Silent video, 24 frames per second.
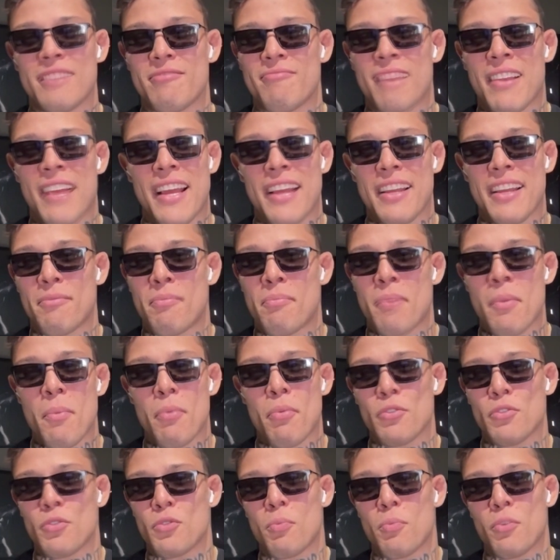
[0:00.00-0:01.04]
like
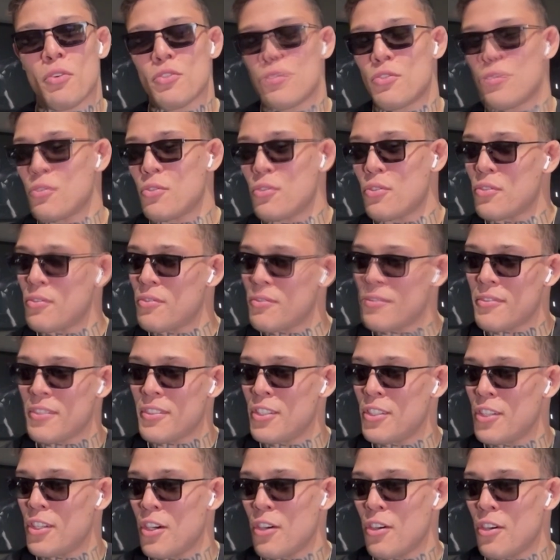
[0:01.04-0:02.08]
people are supposed to,
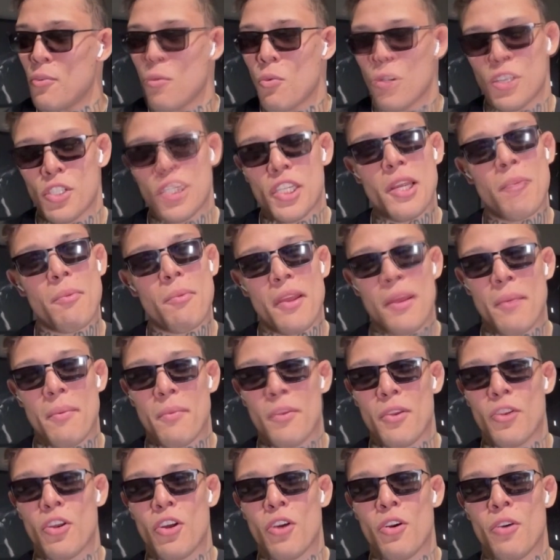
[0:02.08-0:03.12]
worship him,
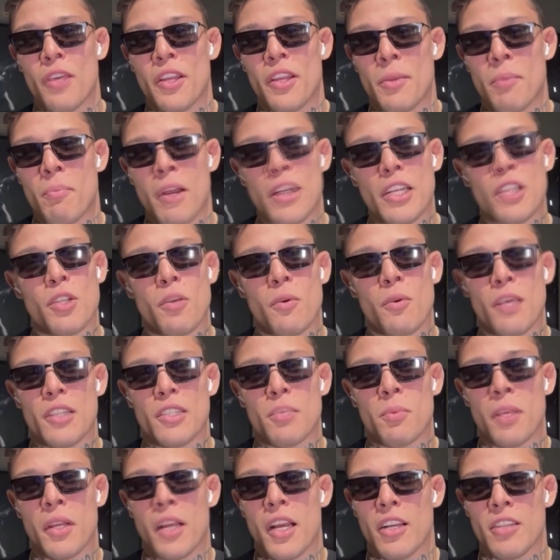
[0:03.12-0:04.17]
in the martial
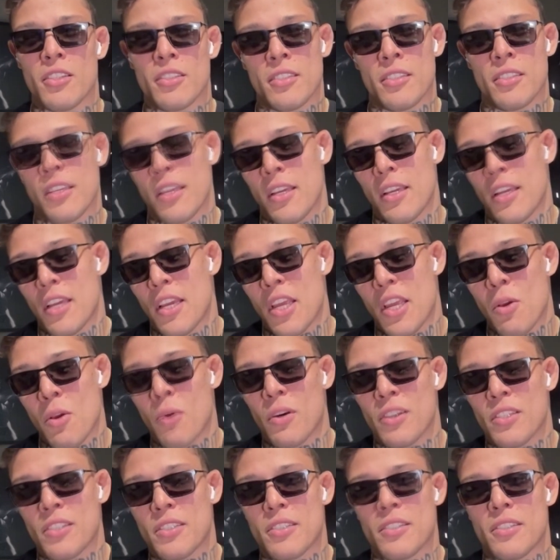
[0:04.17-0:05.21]
arts because he
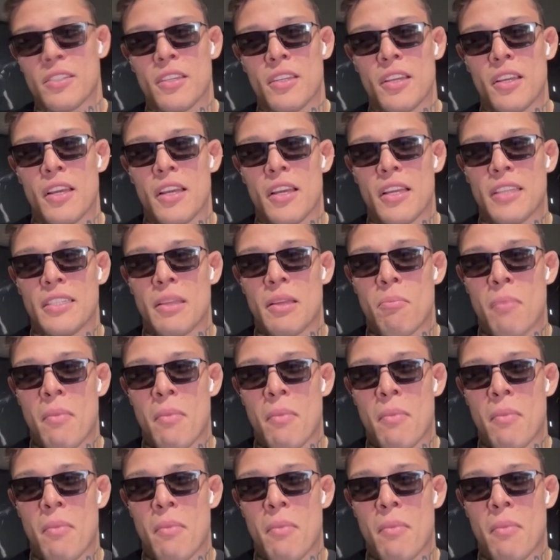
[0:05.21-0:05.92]
was the